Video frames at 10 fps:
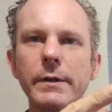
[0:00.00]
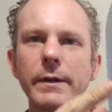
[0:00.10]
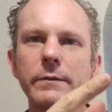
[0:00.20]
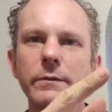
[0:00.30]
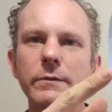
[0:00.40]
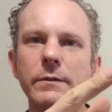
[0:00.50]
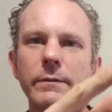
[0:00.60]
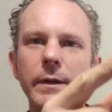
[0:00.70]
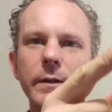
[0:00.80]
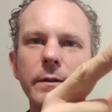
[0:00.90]
One edge is
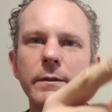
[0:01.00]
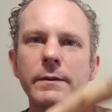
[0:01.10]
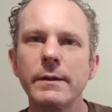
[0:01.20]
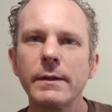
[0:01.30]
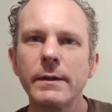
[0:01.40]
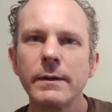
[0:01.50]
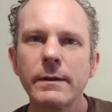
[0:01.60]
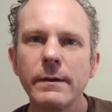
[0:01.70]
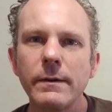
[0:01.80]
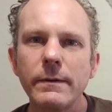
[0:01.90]
serrated.
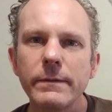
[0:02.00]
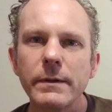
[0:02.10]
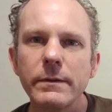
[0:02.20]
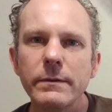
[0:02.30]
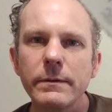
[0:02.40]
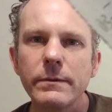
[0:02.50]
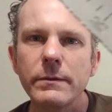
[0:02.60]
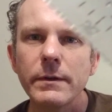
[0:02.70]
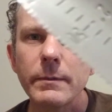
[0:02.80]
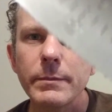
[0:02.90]
I don't know if that
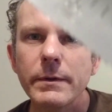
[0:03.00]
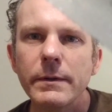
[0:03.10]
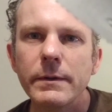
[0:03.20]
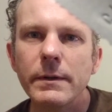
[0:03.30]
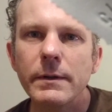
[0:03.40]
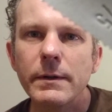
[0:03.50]
shows up on the